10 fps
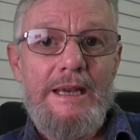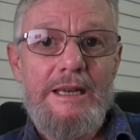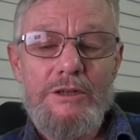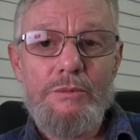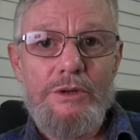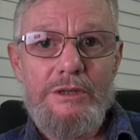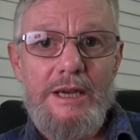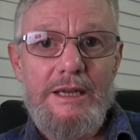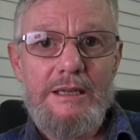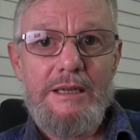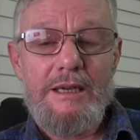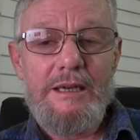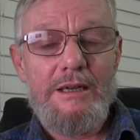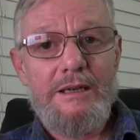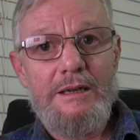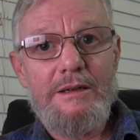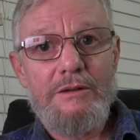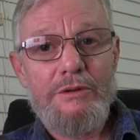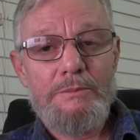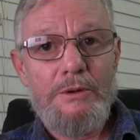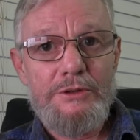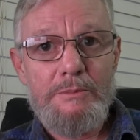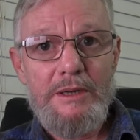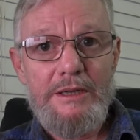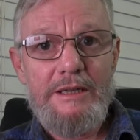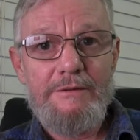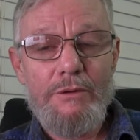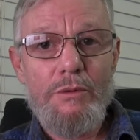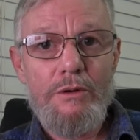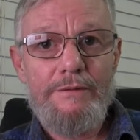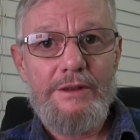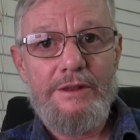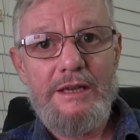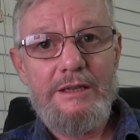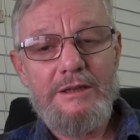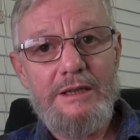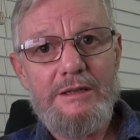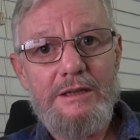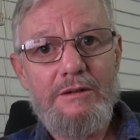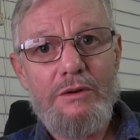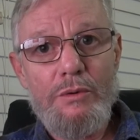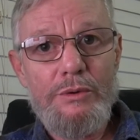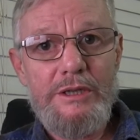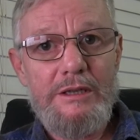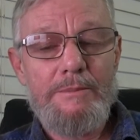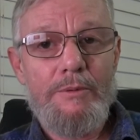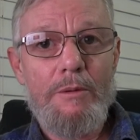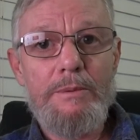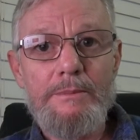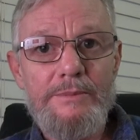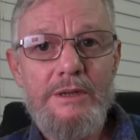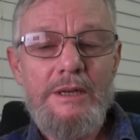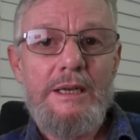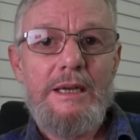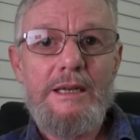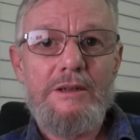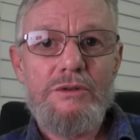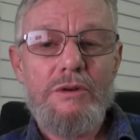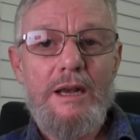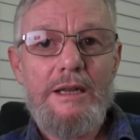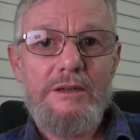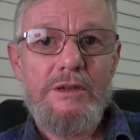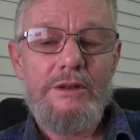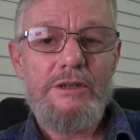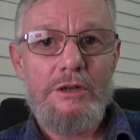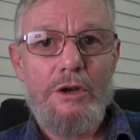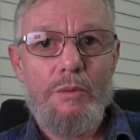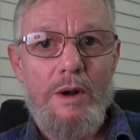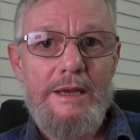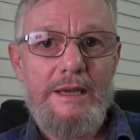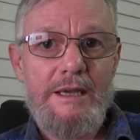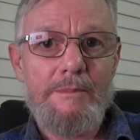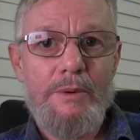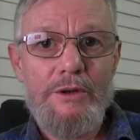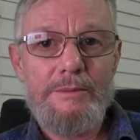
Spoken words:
He doesn't want to take responsibility for all of the things that are causing the problems in Australia, so there's no way he can